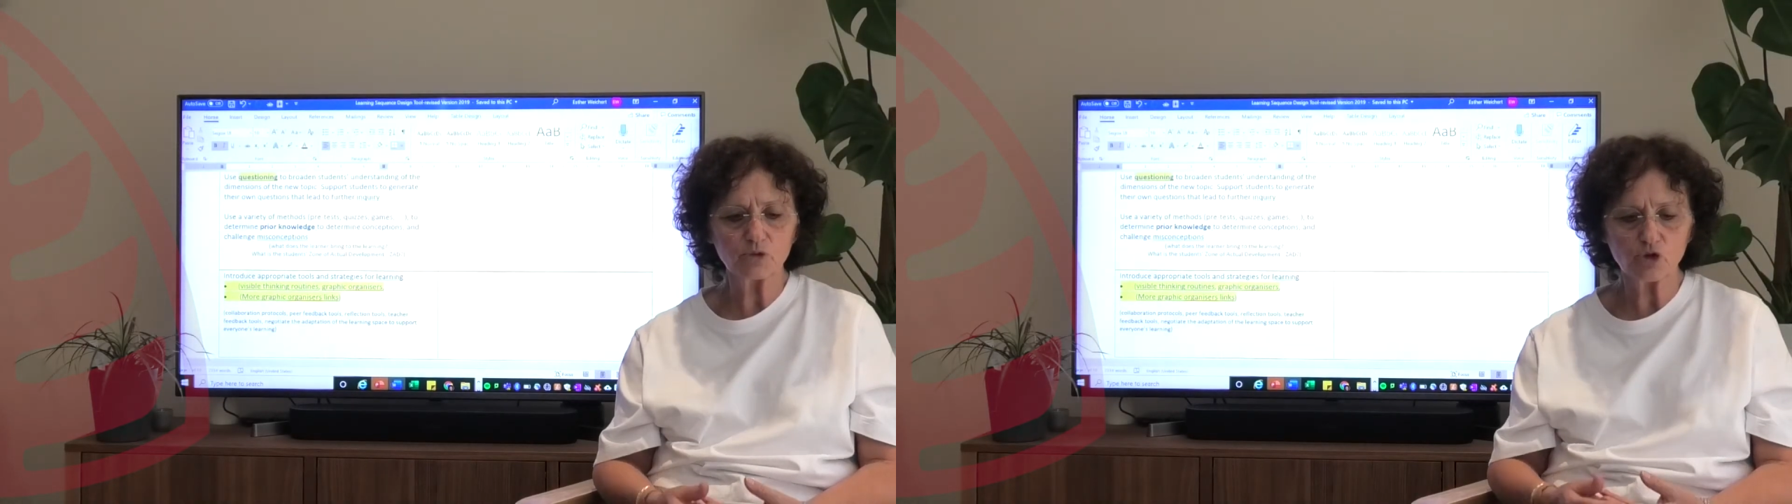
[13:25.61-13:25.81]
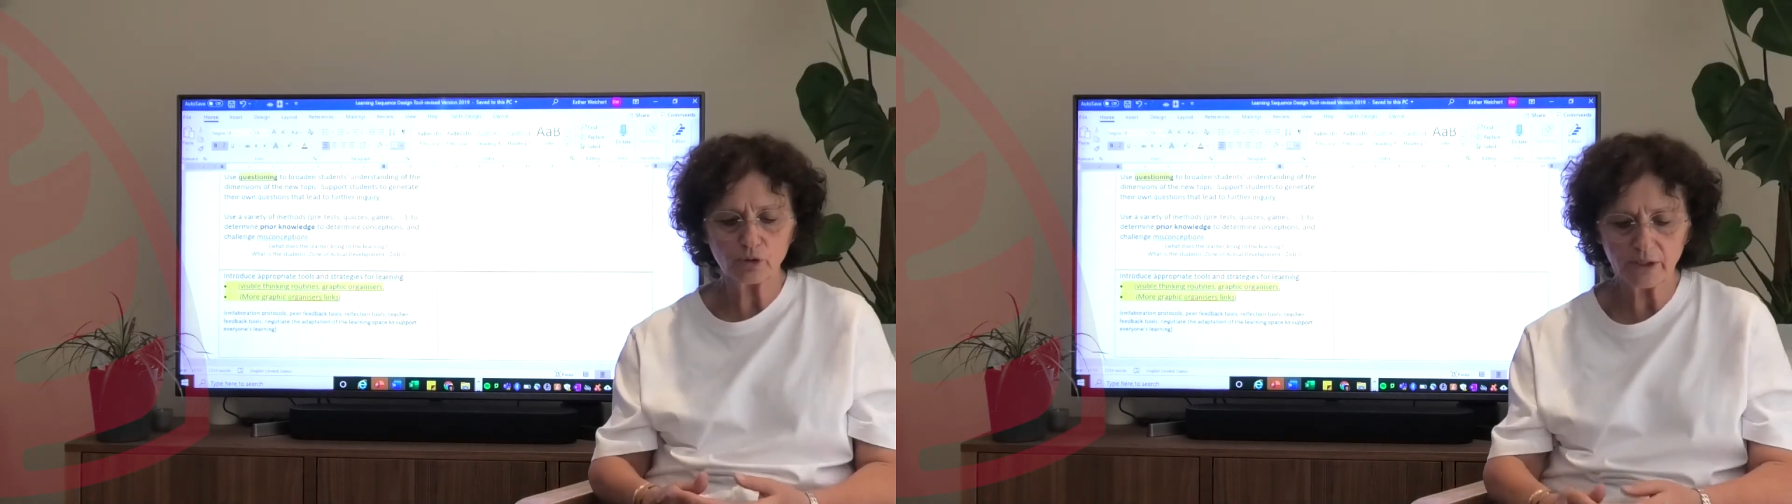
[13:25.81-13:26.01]

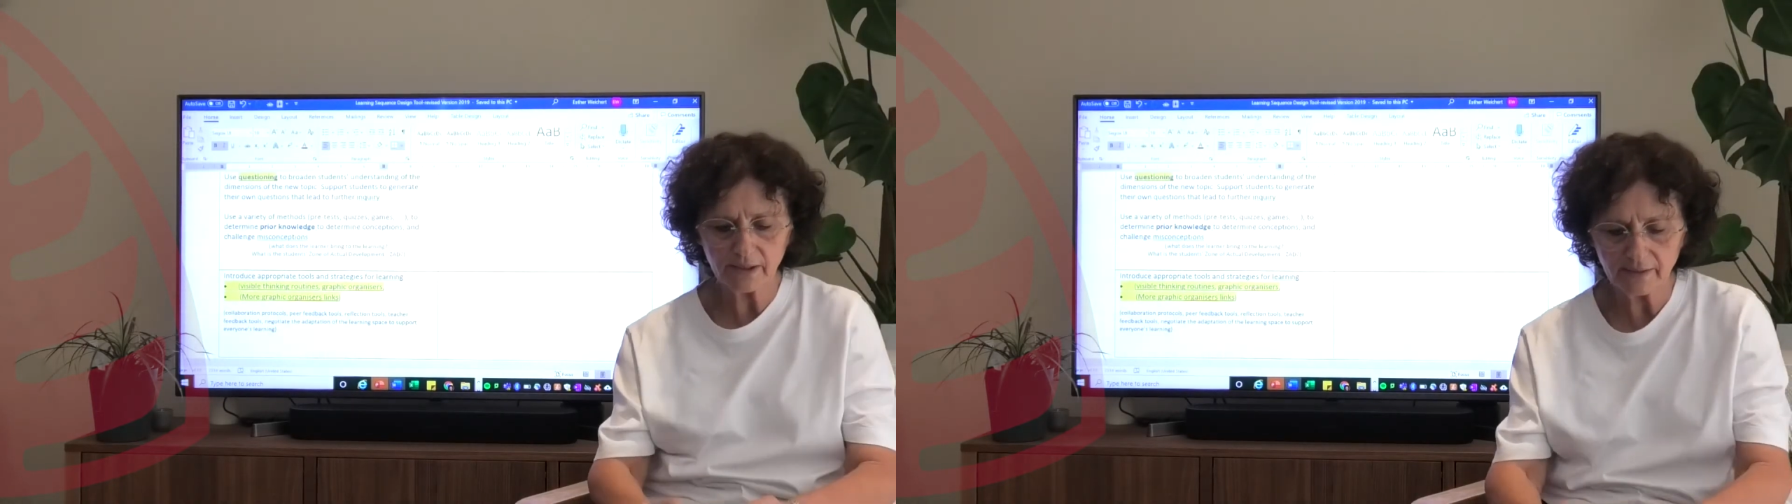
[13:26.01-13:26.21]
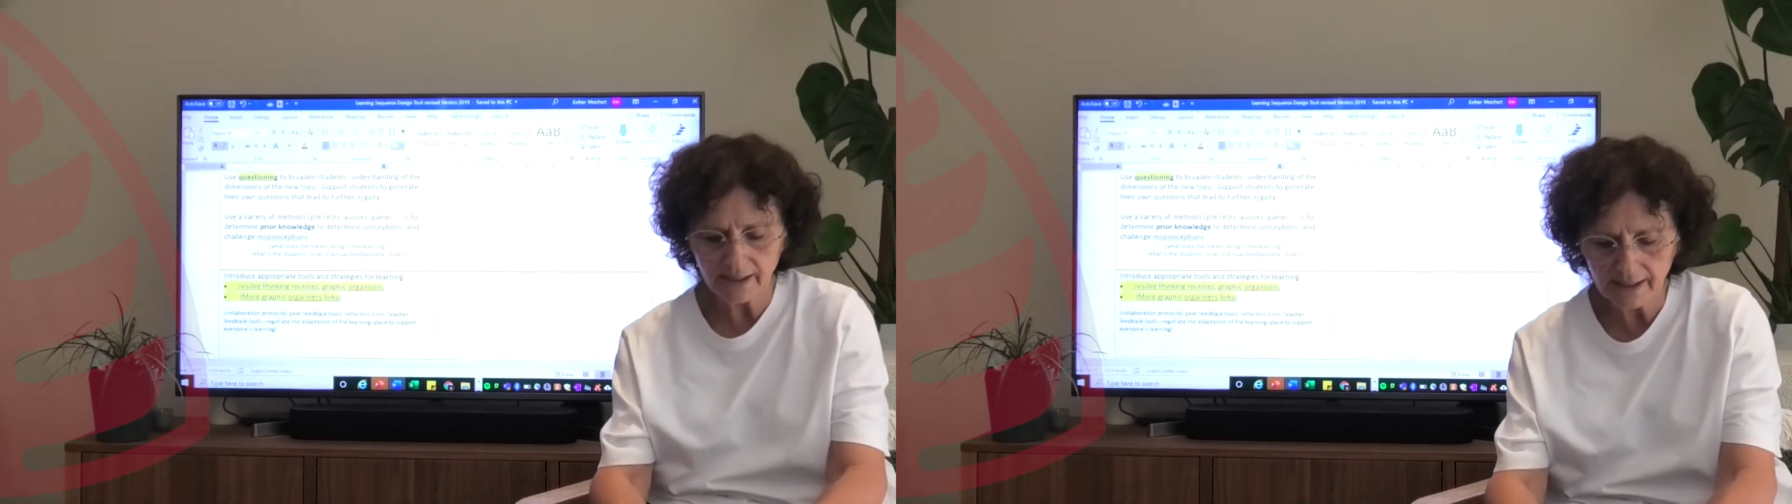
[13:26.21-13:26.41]

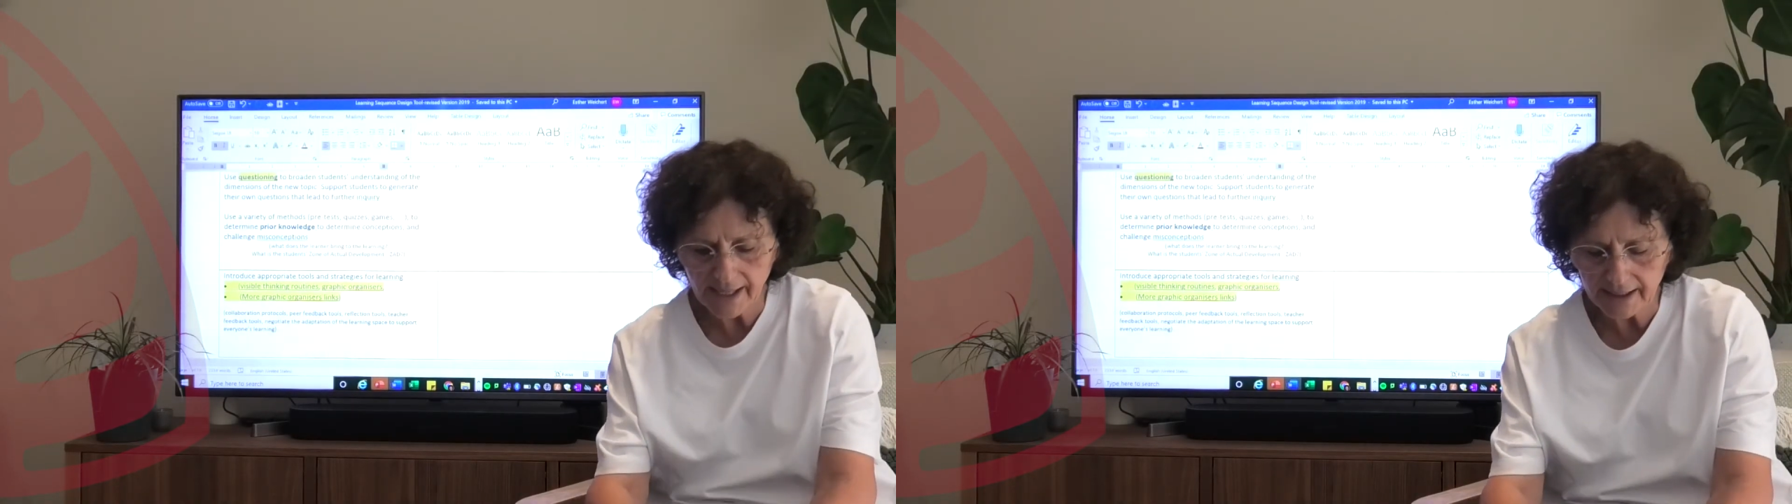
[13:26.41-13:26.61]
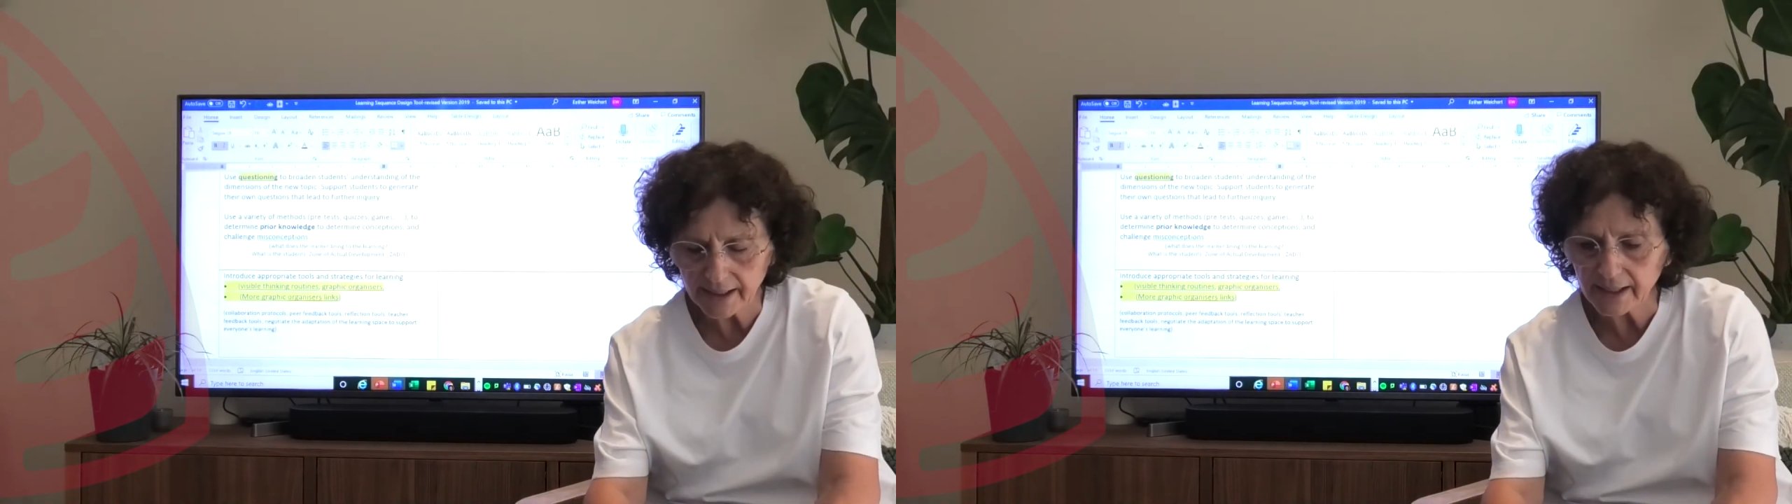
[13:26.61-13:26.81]
during the
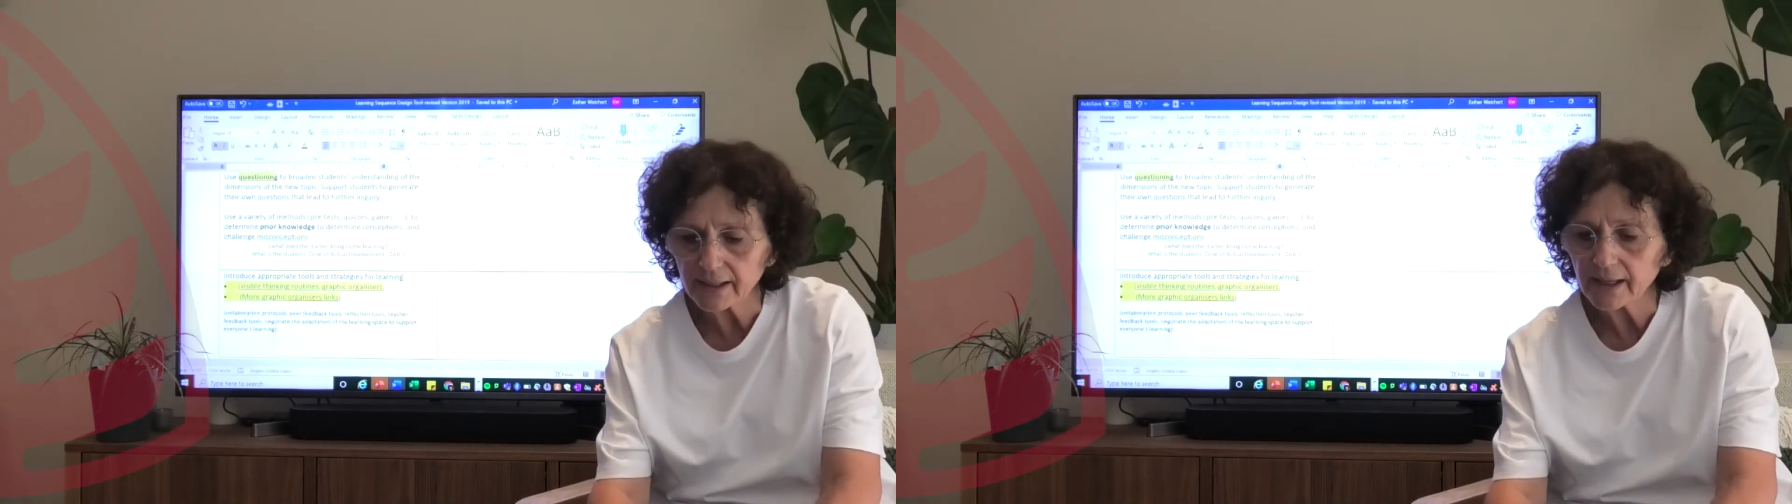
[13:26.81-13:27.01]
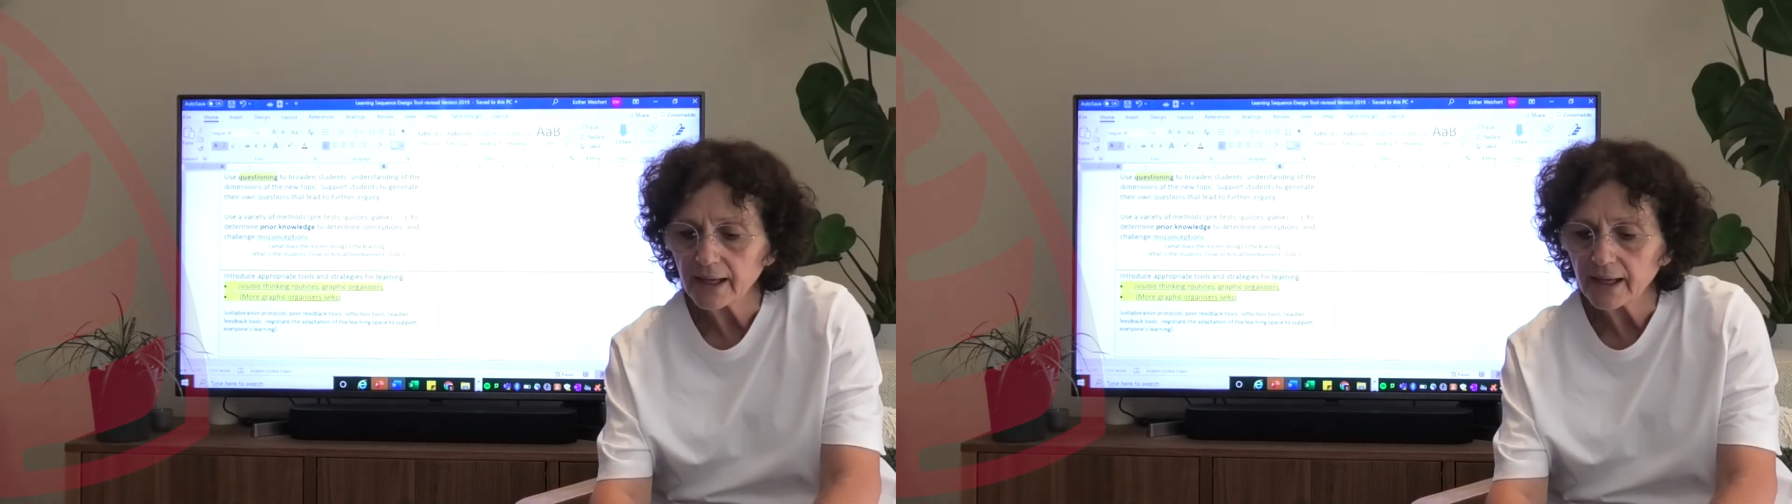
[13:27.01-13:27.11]
learning.